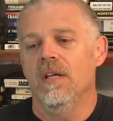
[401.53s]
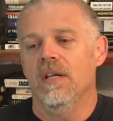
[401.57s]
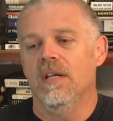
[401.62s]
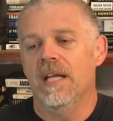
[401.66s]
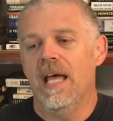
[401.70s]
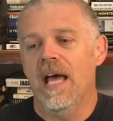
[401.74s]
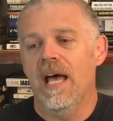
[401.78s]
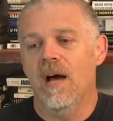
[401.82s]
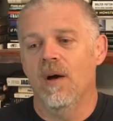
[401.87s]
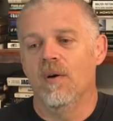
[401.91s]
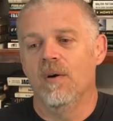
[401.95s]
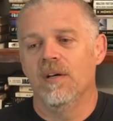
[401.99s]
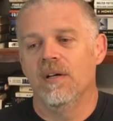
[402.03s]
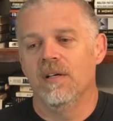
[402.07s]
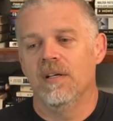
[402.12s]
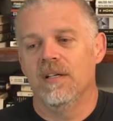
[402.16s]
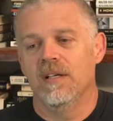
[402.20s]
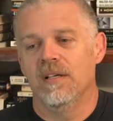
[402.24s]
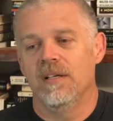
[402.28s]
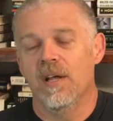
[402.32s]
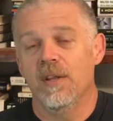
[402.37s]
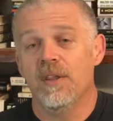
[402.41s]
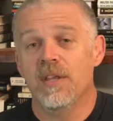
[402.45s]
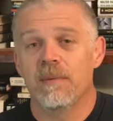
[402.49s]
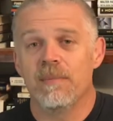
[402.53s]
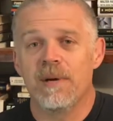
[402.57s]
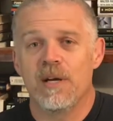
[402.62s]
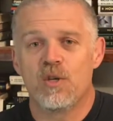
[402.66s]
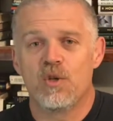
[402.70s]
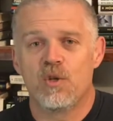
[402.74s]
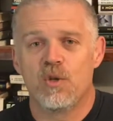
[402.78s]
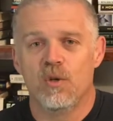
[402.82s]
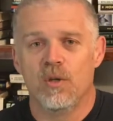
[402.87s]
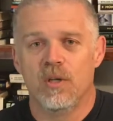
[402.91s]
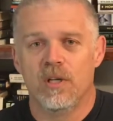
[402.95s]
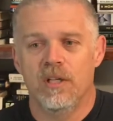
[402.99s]
Now, another thing about
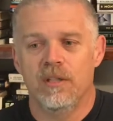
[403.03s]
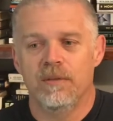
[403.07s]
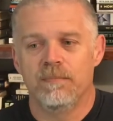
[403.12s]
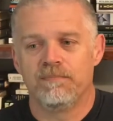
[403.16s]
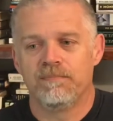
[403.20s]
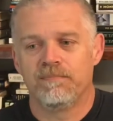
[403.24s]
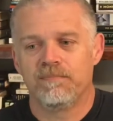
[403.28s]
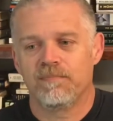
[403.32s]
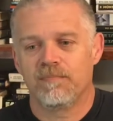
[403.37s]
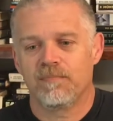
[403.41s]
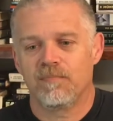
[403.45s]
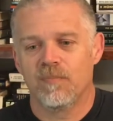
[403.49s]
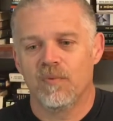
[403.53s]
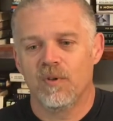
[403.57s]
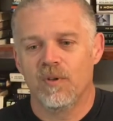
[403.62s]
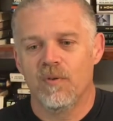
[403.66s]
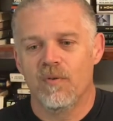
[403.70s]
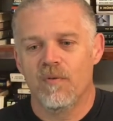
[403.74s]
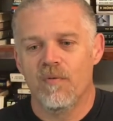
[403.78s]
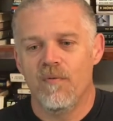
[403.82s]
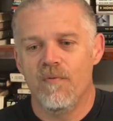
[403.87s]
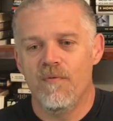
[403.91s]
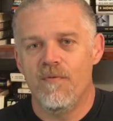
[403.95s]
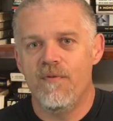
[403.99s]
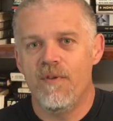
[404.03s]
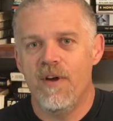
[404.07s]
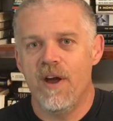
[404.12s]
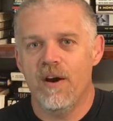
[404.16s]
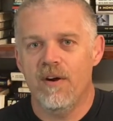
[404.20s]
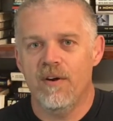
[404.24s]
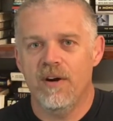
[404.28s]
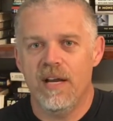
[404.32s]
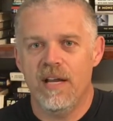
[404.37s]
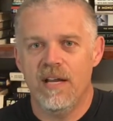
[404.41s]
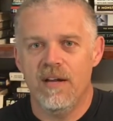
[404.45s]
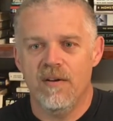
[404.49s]
Shula,
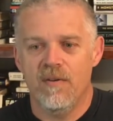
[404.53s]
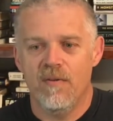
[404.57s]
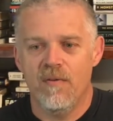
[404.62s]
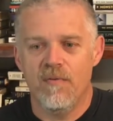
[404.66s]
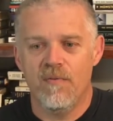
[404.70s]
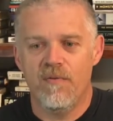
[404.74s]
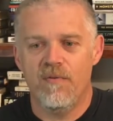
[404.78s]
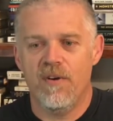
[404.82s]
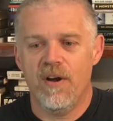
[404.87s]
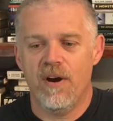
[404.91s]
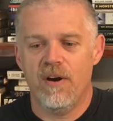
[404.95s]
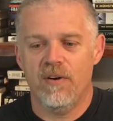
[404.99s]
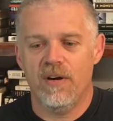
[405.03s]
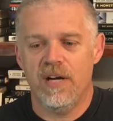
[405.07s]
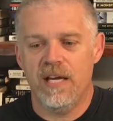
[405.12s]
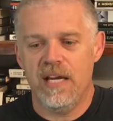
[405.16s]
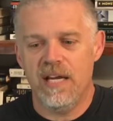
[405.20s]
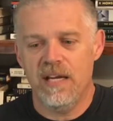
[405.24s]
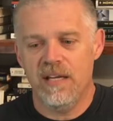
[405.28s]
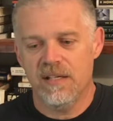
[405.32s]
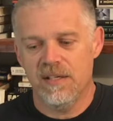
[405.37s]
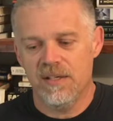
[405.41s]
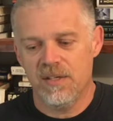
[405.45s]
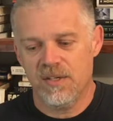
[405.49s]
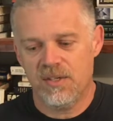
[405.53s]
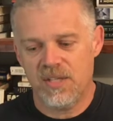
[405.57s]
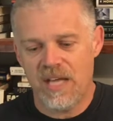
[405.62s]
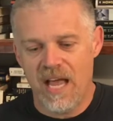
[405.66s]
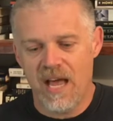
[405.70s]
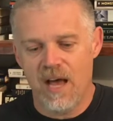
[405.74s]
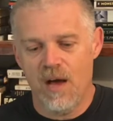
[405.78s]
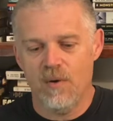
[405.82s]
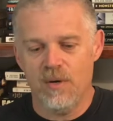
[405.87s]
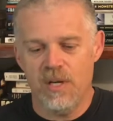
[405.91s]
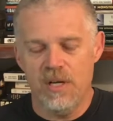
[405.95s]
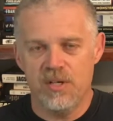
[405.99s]
very, very
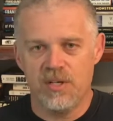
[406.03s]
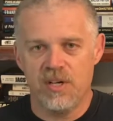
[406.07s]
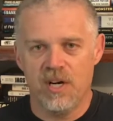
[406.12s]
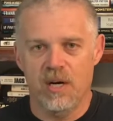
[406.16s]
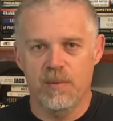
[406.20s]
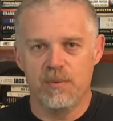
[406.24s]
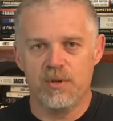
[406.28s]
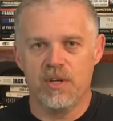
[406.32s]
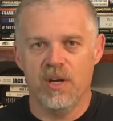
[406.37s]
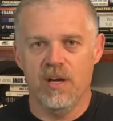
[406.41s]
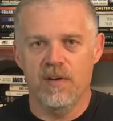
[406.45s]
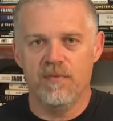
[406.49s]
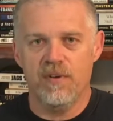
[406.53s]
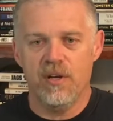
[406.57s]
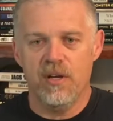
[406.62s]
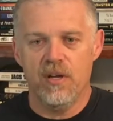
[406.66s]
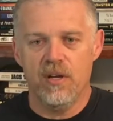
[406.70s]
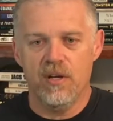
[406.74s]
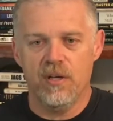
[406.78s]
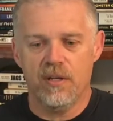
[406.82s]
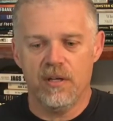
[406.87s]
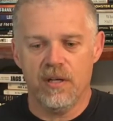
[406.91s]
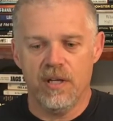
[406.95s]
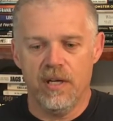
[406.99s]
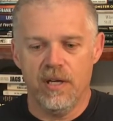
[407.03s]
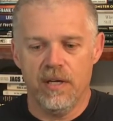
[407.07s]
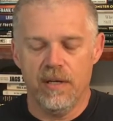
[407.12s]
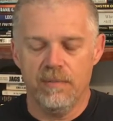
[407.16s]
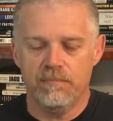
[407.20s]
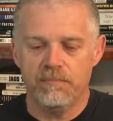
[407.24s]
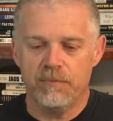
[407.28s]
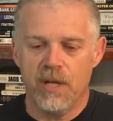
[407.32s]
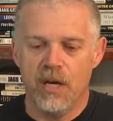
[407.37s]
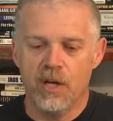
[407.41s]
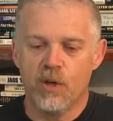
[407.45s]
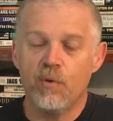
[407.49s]
sound in terms of
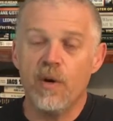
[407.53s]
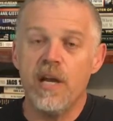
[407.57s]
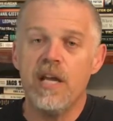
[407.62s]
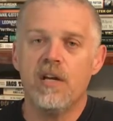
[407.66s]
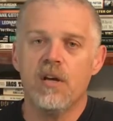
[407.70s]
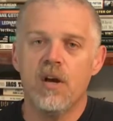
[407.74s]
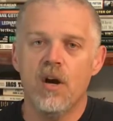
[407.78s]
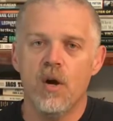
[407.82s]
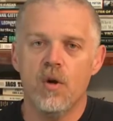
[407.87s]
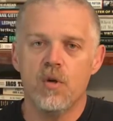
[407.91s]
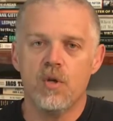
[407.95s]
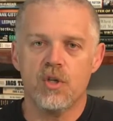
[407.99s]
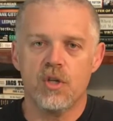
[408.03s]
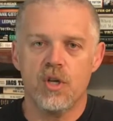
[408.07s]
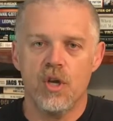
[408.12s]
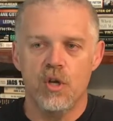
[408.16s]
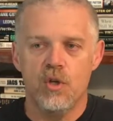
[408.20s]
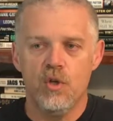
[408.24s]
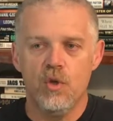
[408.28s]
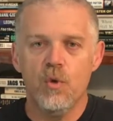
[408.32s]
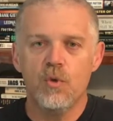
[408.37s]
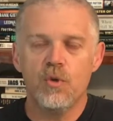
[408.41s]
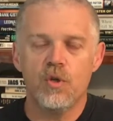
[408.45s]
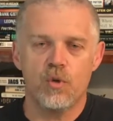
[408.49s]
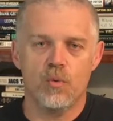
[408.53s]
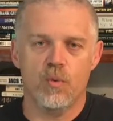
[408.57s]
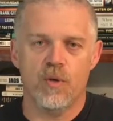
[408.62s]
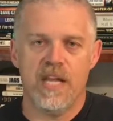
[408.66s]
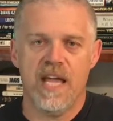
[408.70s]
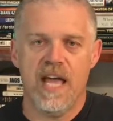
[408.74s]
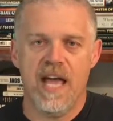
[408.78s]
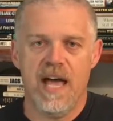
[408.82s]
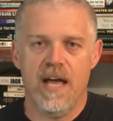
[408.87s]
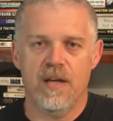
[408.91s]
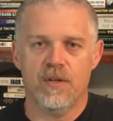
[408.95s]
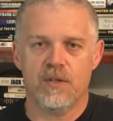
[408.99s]
a great coach uses what
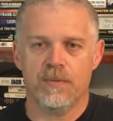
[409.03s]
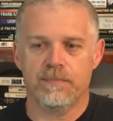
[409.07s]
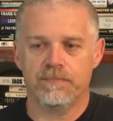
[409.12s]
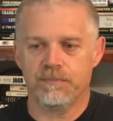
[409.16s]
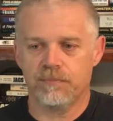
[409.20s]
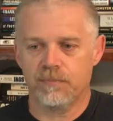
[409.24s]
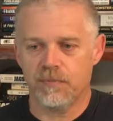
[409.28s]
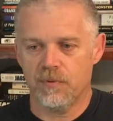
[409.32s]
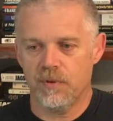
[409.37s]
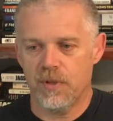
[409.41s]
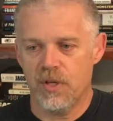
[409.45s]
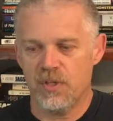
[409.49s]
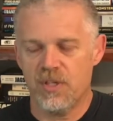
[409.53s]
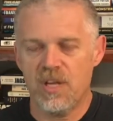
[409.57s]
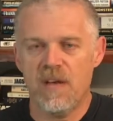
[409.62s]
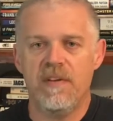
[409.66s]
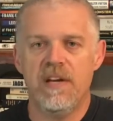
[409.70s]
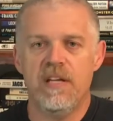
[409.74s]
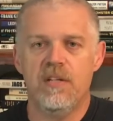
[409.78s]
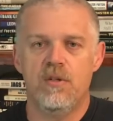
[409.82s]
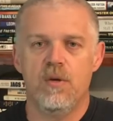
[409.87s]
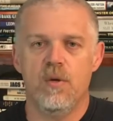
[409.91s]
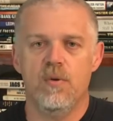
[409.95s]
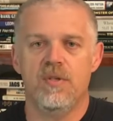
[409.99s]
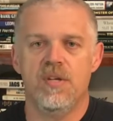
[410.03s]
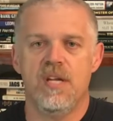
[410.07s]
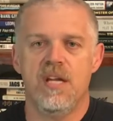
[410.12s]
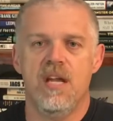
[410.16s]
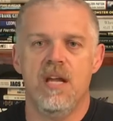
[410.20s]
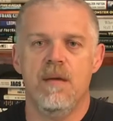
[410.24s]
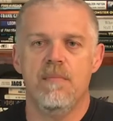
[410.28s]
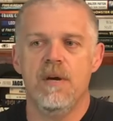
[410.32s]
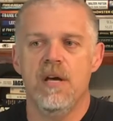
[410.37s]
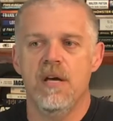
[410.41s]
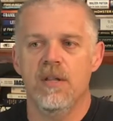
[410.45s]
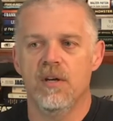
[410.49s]
he has. The 72
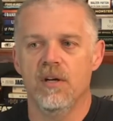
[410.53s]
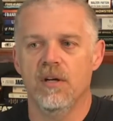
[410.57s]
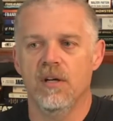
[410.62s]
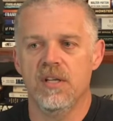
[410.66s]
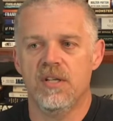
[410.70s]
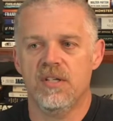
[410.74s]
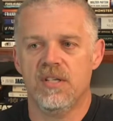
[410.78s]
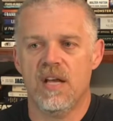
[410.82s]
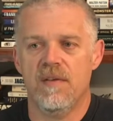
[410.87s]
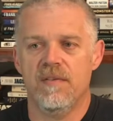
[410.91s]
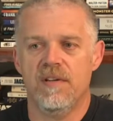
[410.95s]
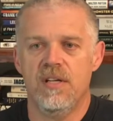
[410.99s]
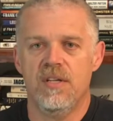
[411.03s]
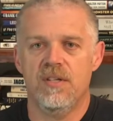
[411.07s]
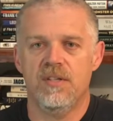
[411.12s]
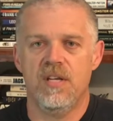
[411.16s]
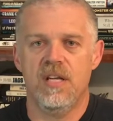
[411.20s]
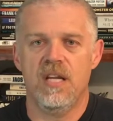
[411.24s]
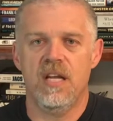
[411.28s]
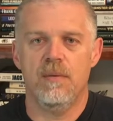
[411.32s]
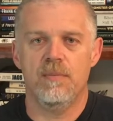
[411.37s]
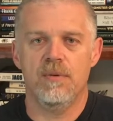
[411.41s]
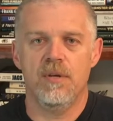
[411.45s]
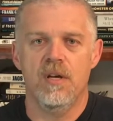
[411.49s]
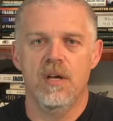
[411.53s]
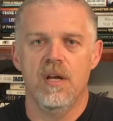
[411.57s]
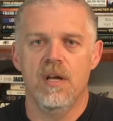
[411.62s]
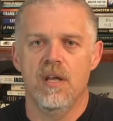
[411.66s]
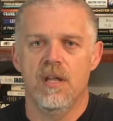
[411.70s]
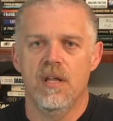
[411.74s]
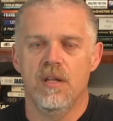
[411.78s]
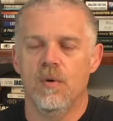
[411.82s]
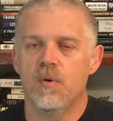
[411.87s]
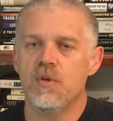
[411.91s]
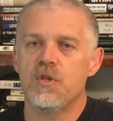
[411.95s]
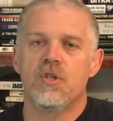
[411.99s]
team, the early 70s team, they
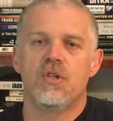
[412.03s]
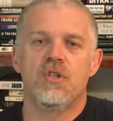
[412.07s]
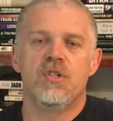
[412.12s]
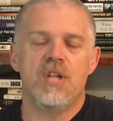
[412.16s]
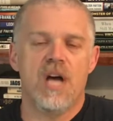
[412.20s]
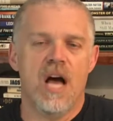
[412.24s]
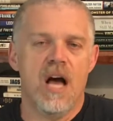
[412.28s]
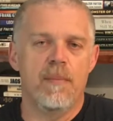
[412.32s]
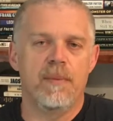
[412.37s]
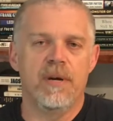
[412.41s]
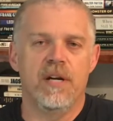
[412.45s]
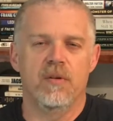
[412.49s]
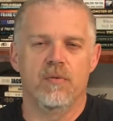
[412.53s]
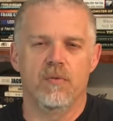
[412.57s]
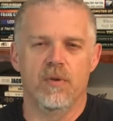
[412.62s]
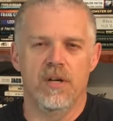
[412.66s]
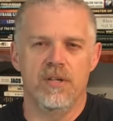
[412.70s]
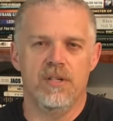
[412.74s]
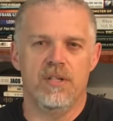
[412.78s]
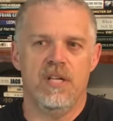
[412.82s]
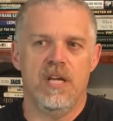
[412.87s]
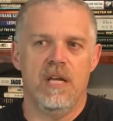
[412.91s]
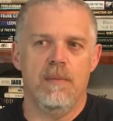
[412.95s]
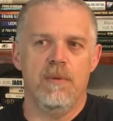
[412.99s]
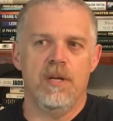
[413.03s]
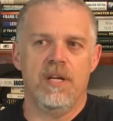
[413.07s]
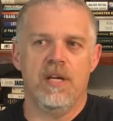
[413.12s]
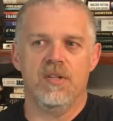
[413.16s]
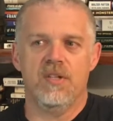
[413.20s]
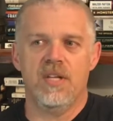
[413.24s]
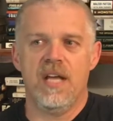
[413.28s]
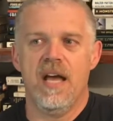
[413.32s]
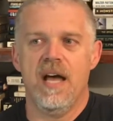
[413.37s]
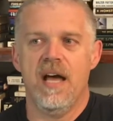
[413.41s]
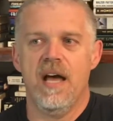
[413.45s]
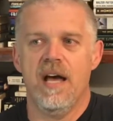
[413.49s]
were just a dominant run team
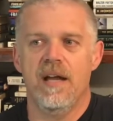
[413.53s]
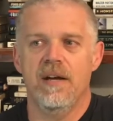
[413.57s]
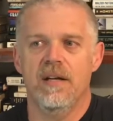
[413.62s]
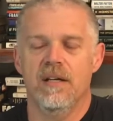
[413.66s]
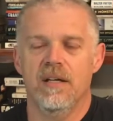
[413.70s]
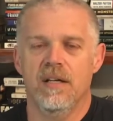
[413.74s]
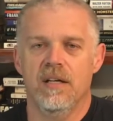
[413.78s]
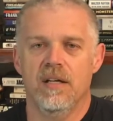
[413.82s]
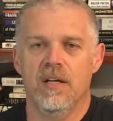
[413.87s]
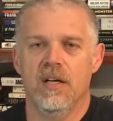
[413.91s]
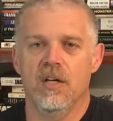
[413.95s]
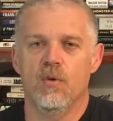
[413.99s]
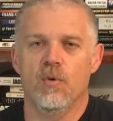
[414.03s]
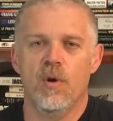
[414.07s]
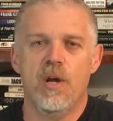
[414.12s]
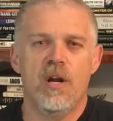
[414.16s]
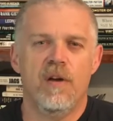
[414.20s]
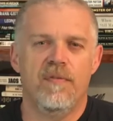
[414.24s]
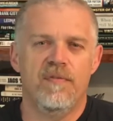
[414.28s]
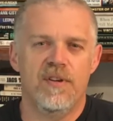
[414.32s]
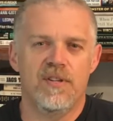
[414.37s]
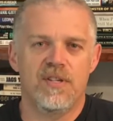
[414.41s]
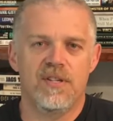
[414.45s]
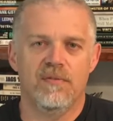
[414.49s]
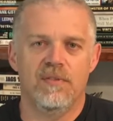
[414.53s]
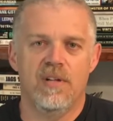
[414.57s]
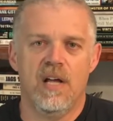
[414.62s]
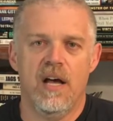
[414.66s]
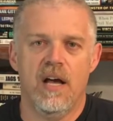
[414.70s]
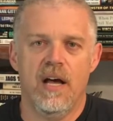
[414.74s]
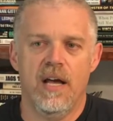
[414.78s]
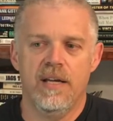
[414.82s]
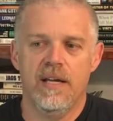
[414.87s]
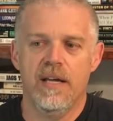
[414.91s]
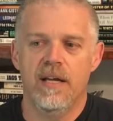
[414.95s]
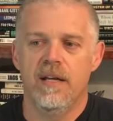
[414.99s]
because they had a great offensive
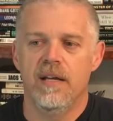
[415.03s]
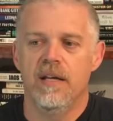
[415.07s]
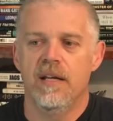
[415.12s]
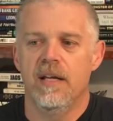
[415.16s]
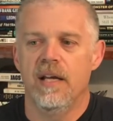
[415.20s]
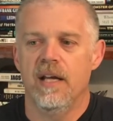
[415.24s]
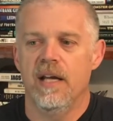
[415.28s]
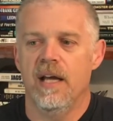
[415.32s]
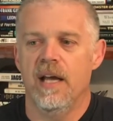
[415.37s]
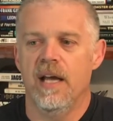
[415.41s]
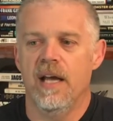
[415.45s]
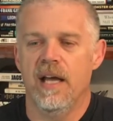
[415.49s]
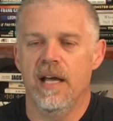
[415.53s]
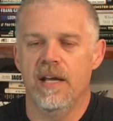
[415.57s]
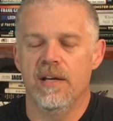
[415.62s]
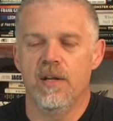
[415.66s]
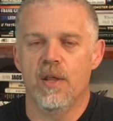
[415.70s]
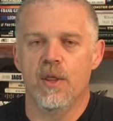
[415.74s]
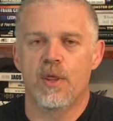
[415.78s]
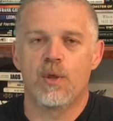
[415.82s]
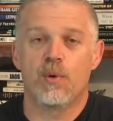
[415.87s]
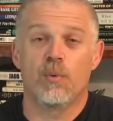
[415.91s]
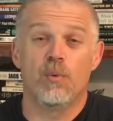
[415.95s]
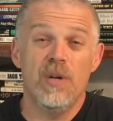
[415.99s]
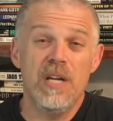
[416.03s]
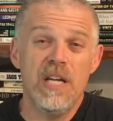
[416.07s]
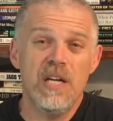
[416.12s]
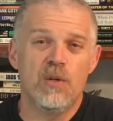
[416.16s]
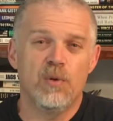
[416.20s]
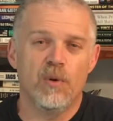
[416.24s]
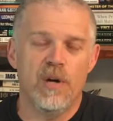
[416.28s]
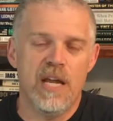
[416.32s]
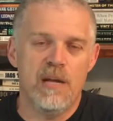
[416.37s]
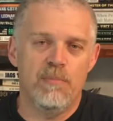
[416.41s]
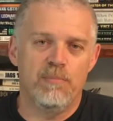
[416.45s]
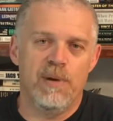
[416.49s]
line and three
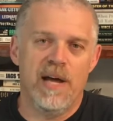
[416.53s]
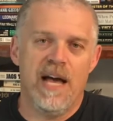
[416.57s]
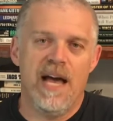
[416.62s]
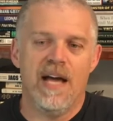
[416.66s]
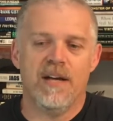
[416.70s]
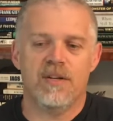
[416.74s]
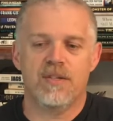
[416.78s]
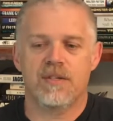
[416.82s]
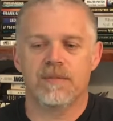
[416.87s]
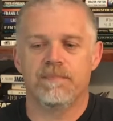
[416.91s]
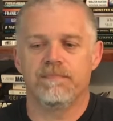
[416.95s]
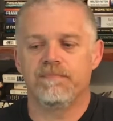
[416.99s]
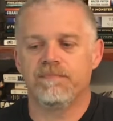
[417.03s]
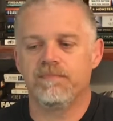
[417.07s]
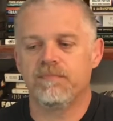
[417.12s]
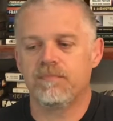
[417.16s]
great backs.